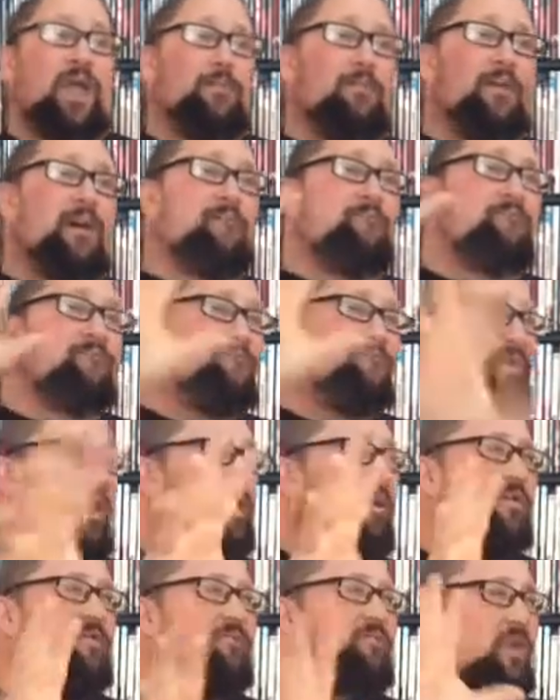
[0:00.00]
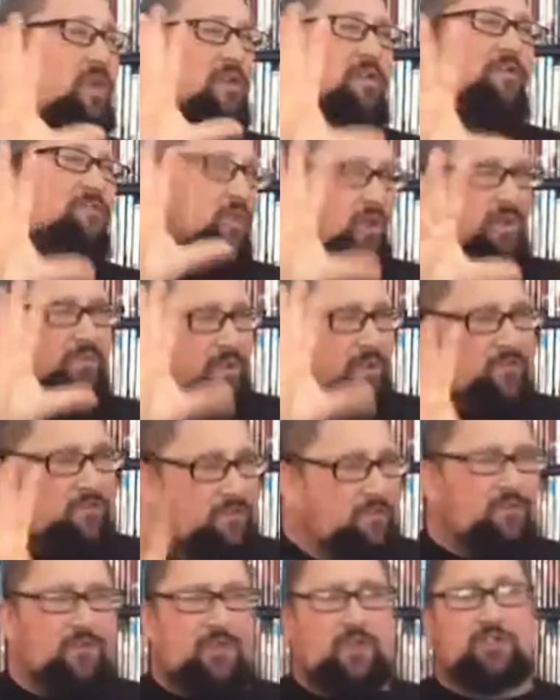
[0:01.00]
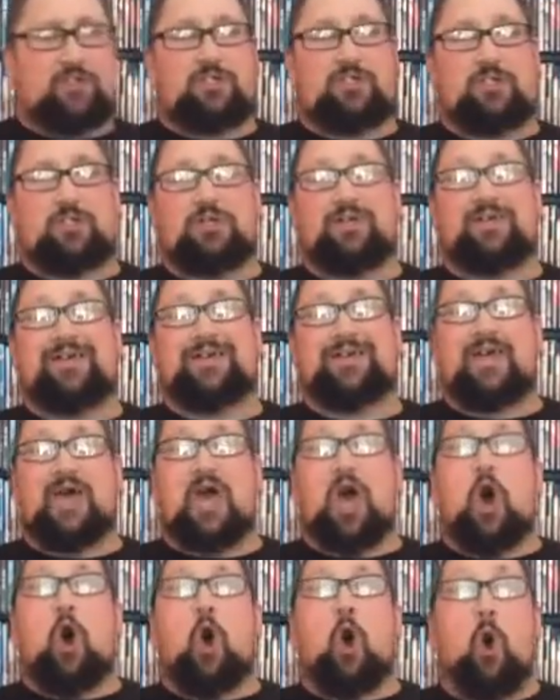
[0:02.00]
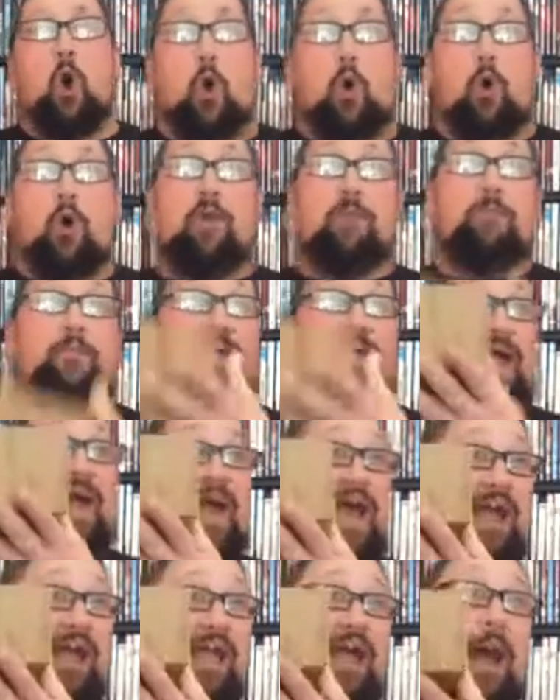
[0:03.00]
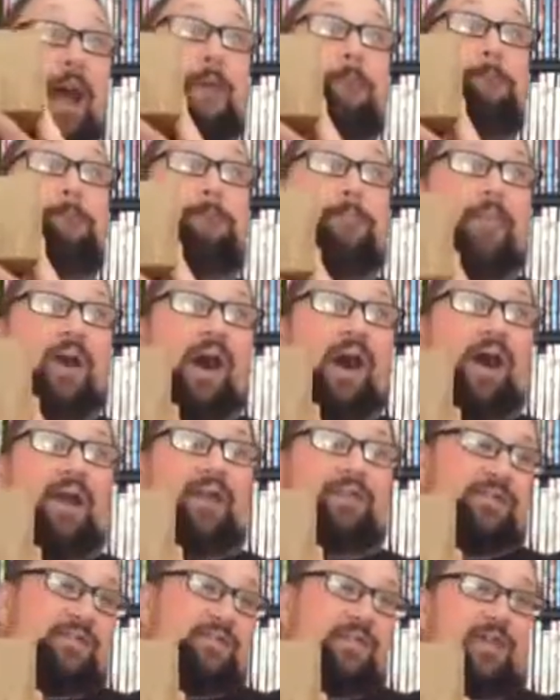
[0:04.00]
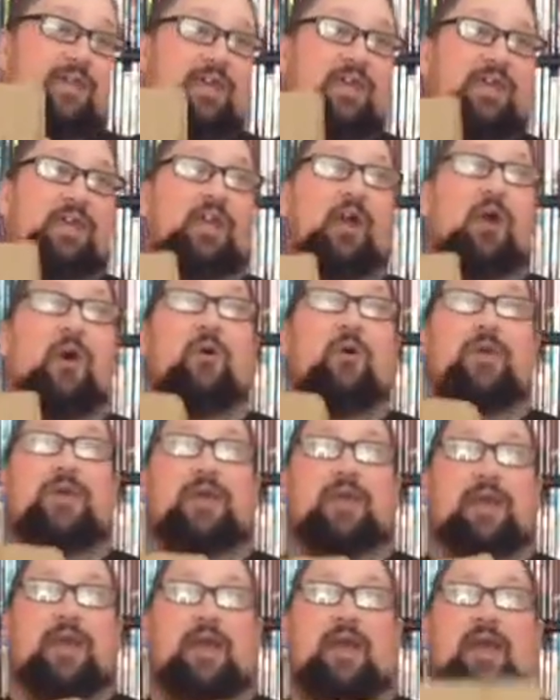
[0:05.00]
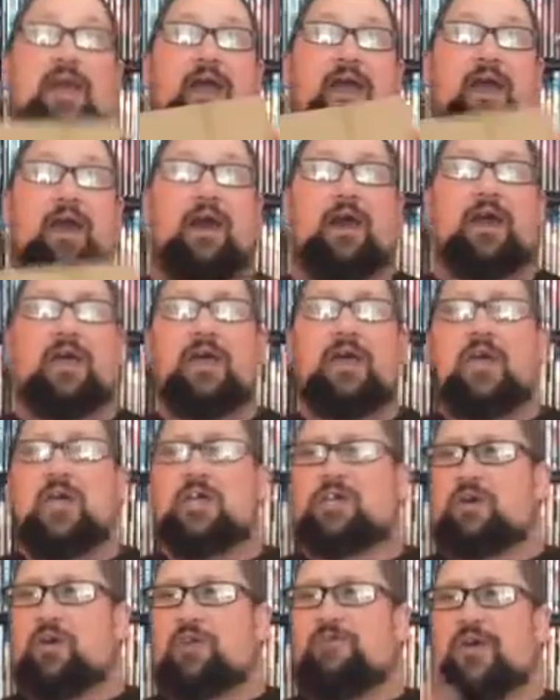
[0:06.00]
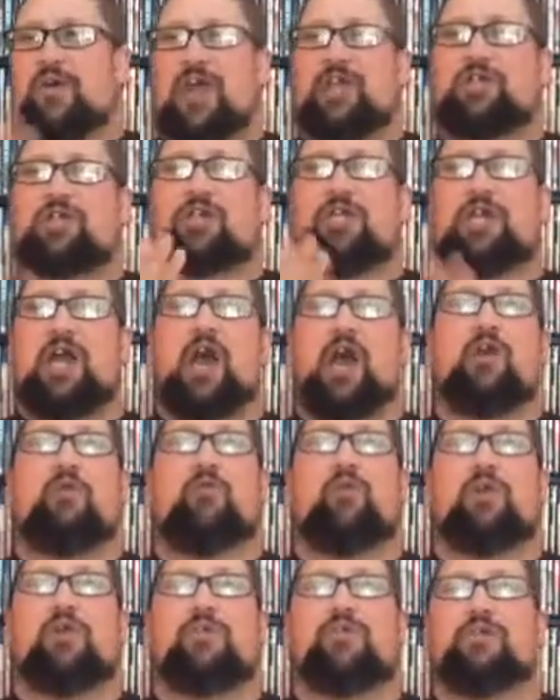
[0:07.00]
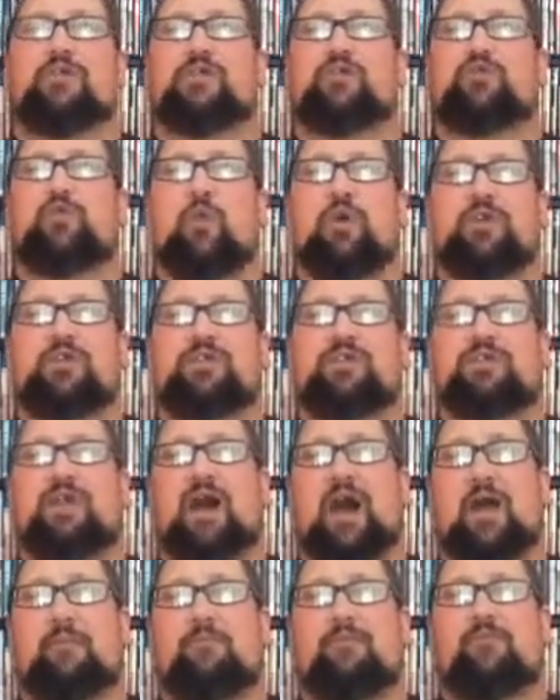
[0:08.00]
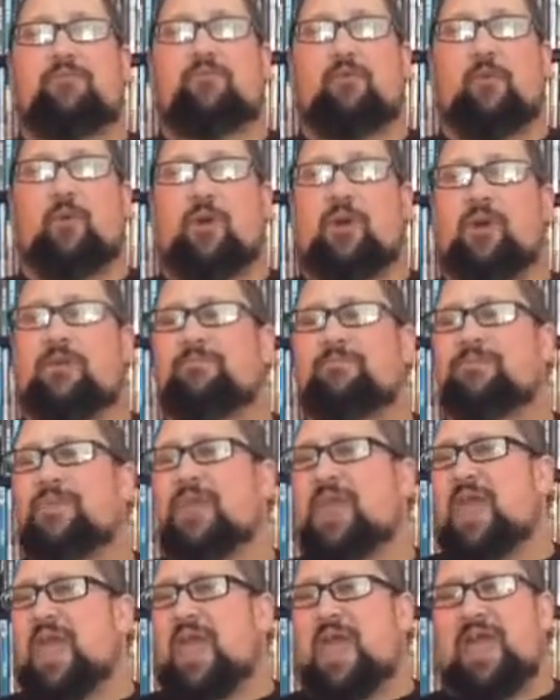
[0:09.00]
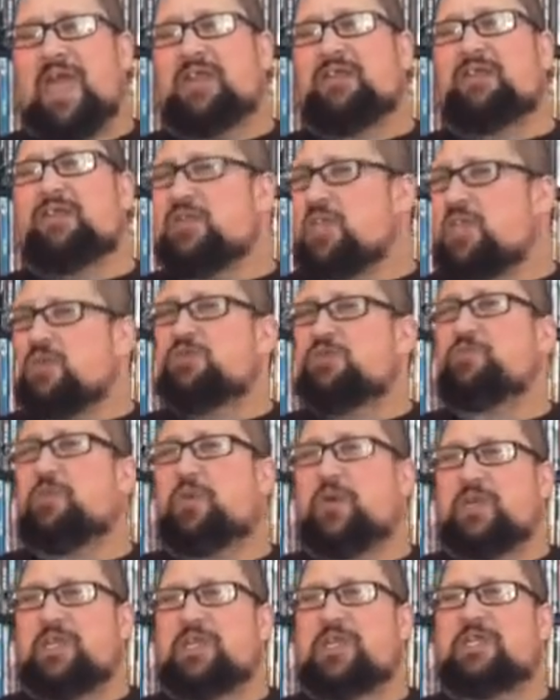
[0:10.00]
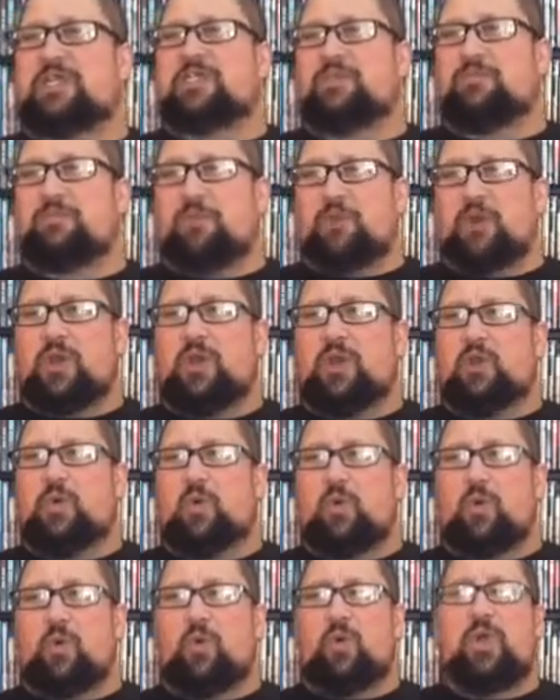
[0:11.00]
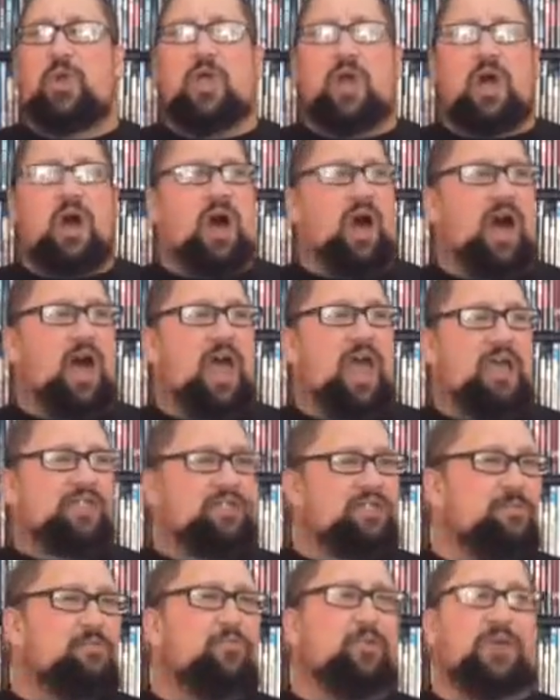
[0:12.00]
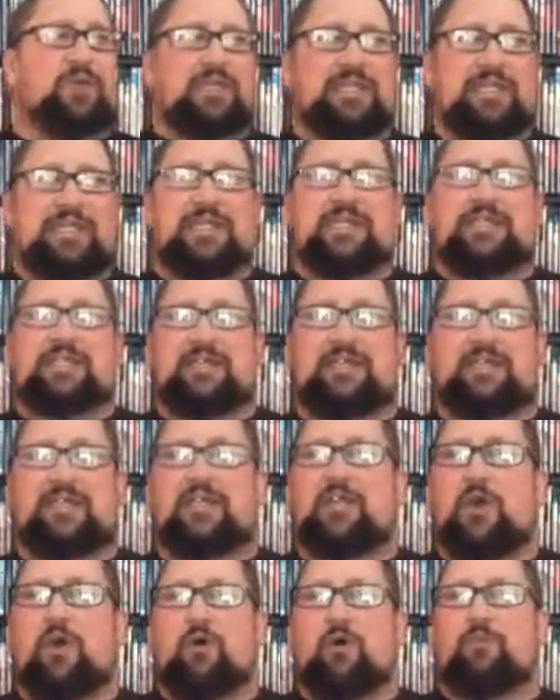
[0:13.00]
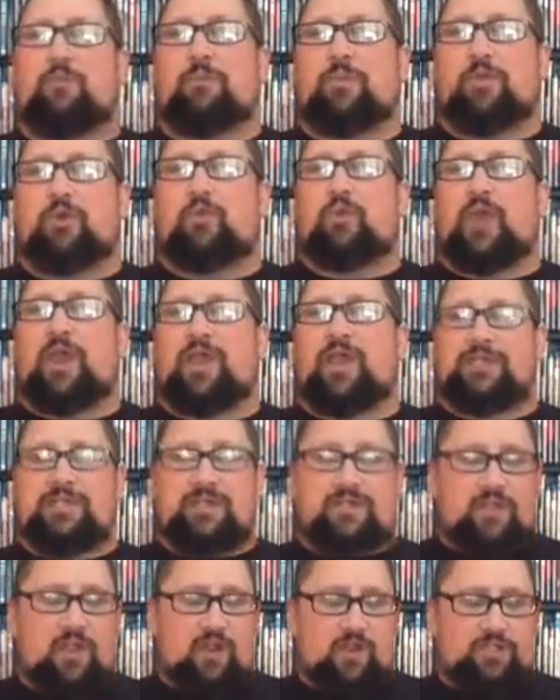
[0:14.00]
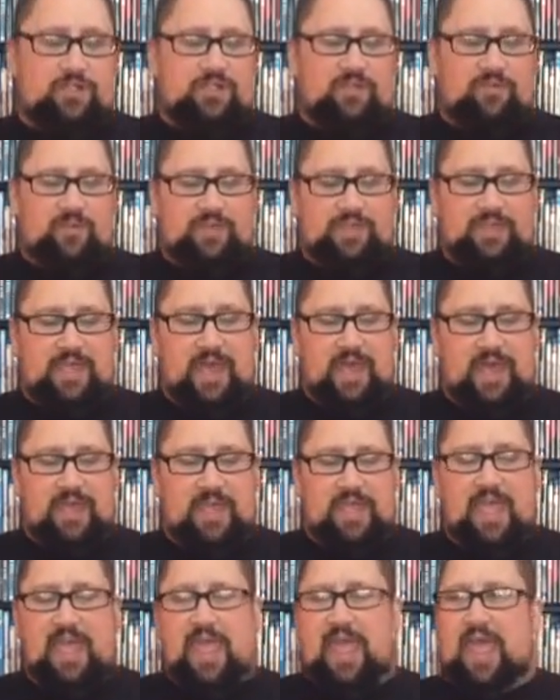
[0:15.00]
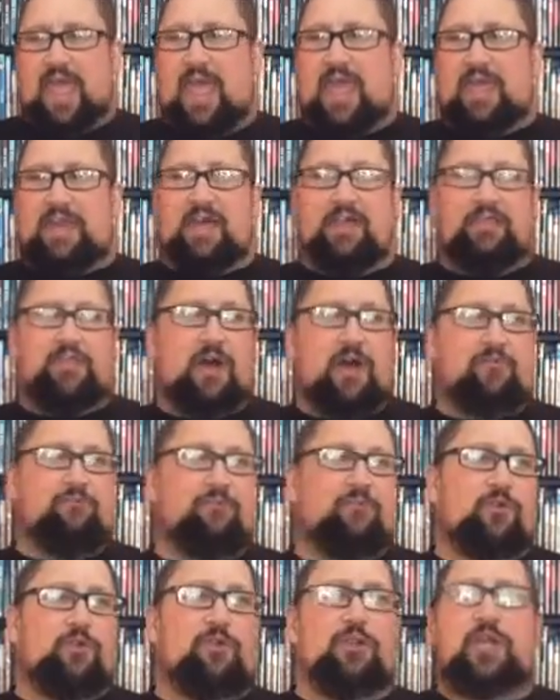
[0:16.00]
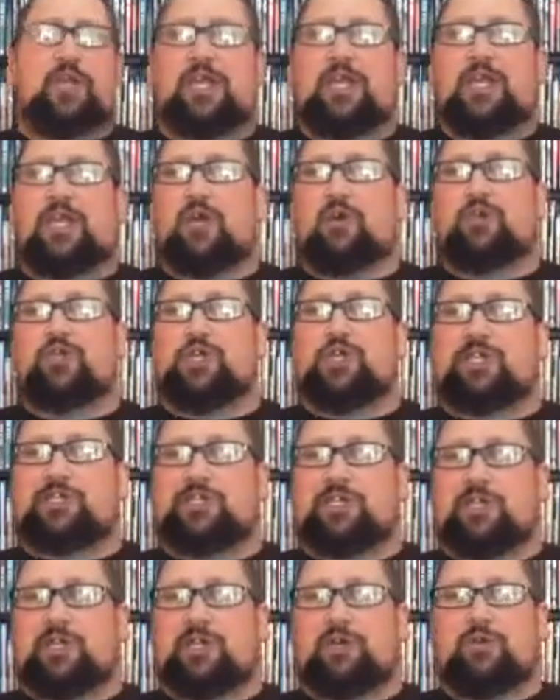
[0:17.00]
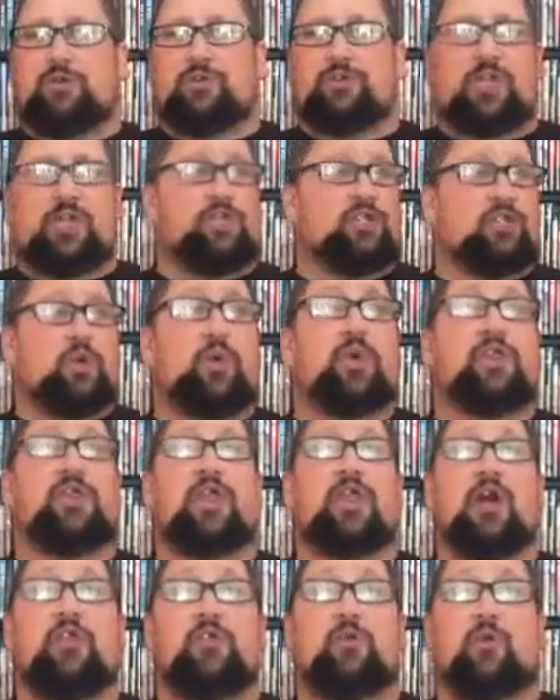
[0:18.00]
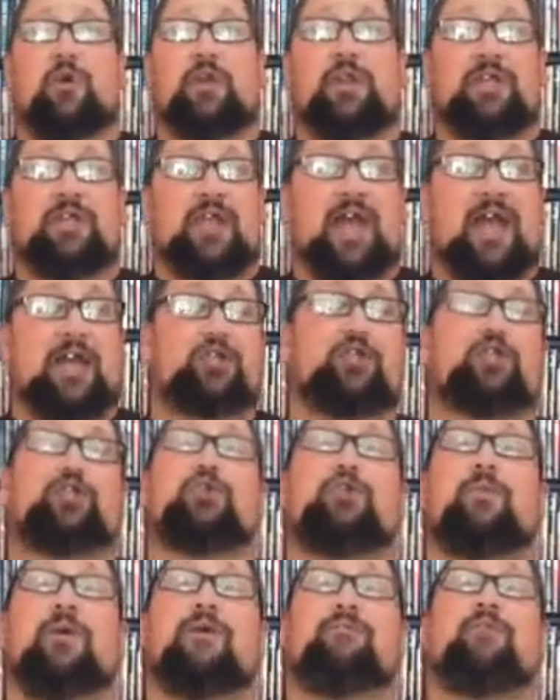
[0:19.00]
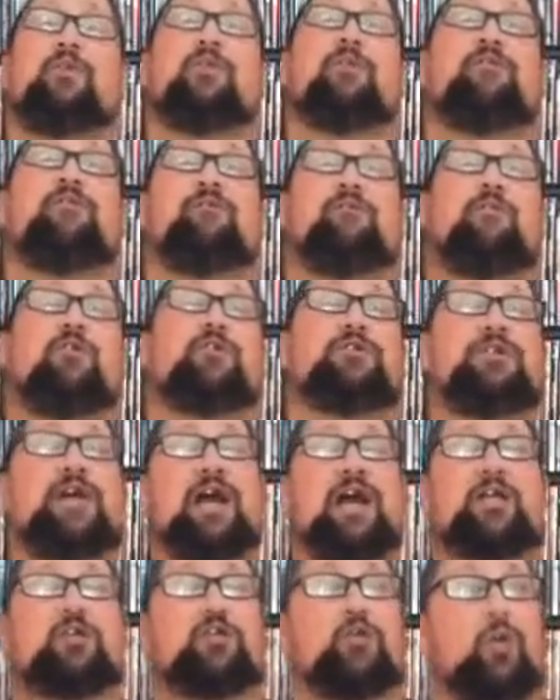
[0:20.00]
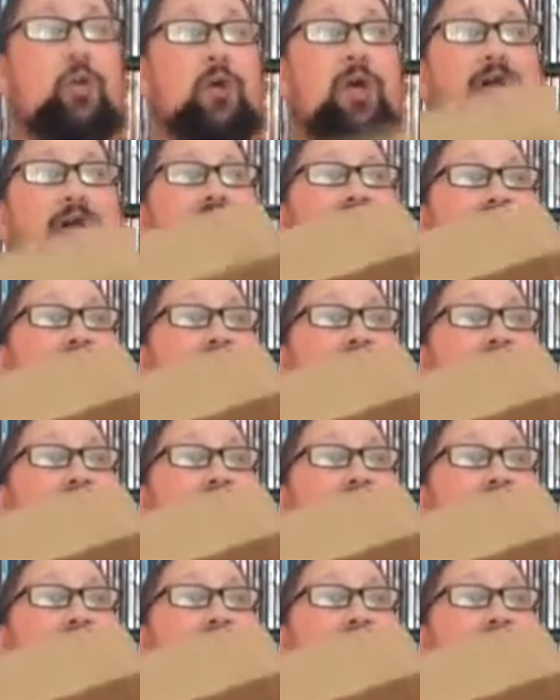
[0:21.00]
my very first Horror Pack unboxing. Oh yeah. So I've actually gotten one of these once time before, and it was pretty decent, pretty cool. Had some pretty decent, Blu-rays in there and stuff like that. And I thought for, shits and giggles, I'd do another one and actually do my very first actual,